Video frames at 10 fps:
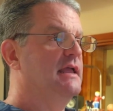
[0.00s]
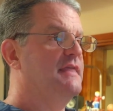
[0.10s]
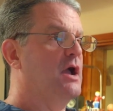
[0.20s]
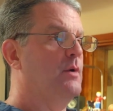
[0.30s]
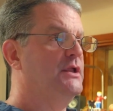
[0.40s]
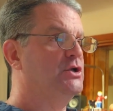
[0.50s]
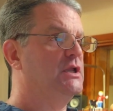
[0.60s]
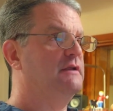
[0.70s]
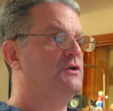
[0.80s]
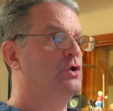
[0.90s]
That way you
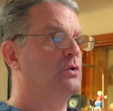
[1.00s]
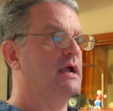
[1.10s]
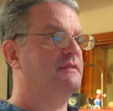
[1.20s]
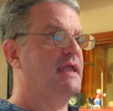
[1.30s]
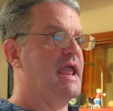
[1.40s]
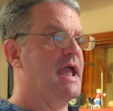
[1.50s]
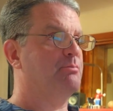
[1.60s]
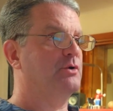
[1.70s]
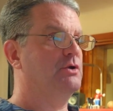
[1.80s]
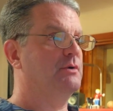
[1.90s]
can, if you don't like the
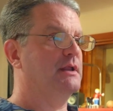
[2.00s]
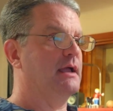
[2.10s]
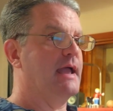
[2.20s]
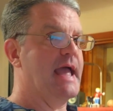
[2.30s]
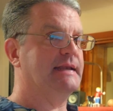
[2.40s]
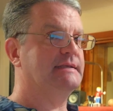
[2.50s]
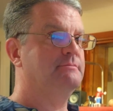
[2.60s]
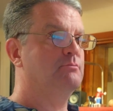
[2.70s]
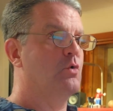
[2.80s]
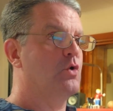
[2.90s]
amp or you want to add
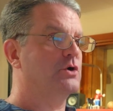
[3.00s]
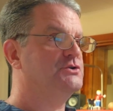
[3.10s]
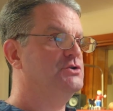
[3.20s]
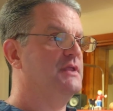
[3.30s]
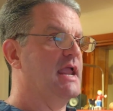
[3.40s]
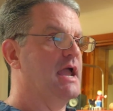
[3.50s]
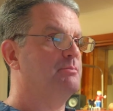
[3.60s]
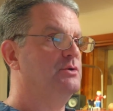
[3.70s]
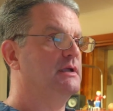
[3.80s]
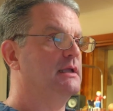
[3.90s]
more to the
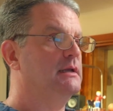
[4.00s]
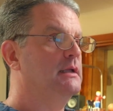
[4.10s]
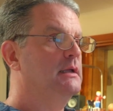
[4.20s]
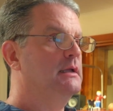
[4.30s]
amp, you can